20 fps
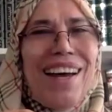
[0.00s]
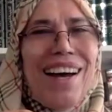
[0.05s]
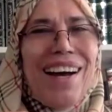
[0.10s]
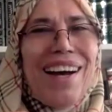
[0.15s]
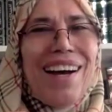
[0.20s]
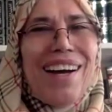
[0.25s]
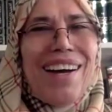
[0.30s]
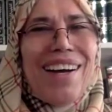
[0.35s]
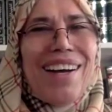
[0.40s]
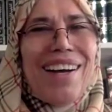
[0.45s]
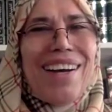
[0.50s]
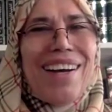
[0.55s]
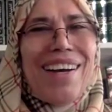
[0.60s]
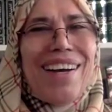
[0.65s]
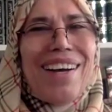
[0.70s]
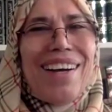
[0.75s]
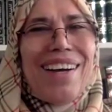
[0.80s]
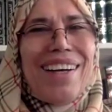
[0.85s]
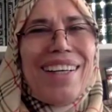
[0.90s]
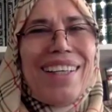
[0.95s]
salah.
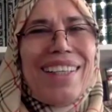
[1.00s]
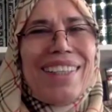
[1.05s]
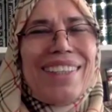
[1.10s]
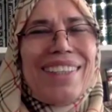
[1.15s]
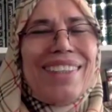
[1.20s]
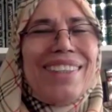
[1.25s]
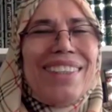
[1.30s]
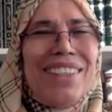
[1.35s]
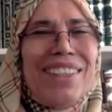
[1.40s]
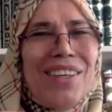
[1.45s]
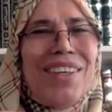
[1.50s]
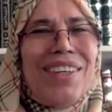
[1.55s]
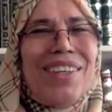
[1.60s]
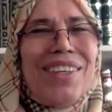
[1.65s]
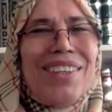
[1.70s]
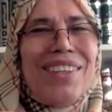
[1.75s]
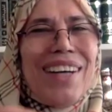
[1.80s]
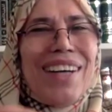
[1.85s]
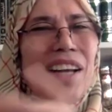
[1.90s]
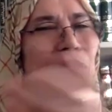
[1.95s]
You
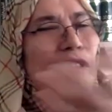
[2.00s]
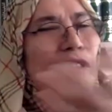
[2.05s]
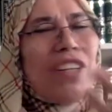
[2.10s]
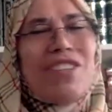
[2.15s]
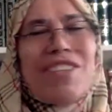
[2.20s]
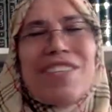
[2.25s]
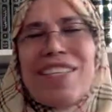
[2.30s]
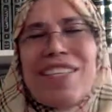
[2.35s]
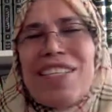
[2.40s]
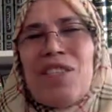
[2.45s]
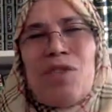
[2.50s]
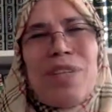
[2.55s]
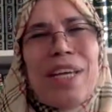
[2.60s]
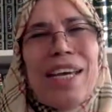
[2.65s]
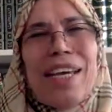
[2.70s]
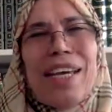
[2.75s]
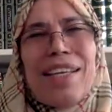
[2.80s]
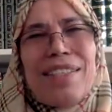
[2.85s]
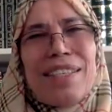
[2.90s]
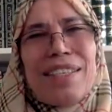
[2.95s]
know, unfortunately
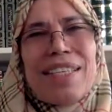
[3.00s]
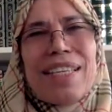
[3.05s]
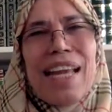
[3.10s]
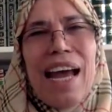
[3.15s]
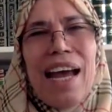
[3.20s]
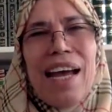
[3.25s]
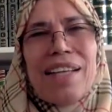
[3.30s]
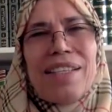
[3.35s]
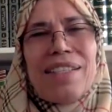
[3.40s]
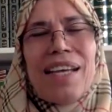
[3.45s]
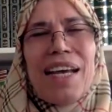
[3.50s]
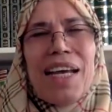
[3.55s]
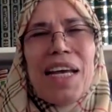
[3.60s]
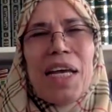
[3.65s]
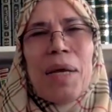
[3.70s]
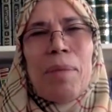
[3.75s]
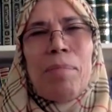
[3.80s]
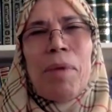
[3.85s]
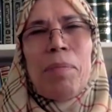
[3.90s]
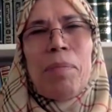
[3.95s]
today in this land,
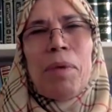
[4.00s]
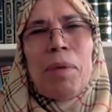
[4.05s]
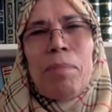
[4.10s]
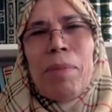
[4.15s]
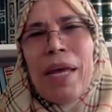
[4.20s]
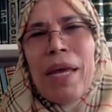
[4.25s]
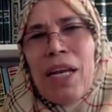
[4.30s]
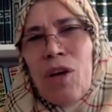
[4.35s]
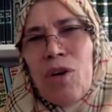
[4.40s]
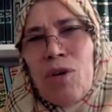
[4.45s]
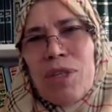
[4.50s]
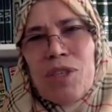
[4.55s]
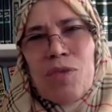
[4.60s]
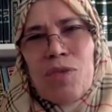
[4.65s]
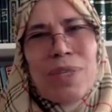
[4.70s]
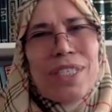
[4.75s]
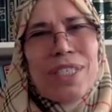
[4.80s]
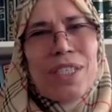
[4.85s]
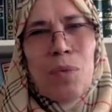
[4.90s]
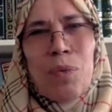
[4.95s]
maybe men goes
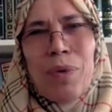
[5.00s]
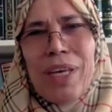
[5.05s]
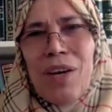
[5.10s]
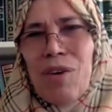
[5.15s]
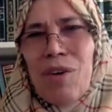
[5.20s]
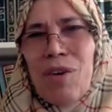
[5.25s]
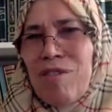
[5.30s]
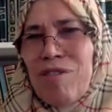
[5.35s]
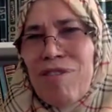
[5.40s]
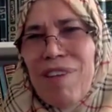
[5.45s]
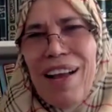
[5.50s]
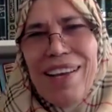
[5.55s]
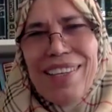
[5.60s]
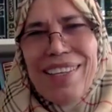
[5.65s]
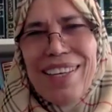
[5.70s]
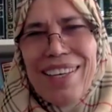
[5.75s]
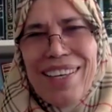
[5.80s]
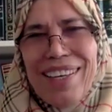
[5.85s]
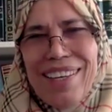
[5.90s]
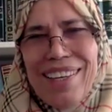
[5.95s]
once a week on
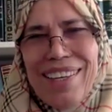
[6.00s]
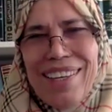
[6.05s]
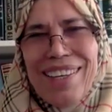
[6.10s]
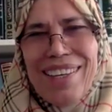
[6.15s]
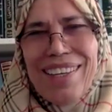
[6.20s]
Friday.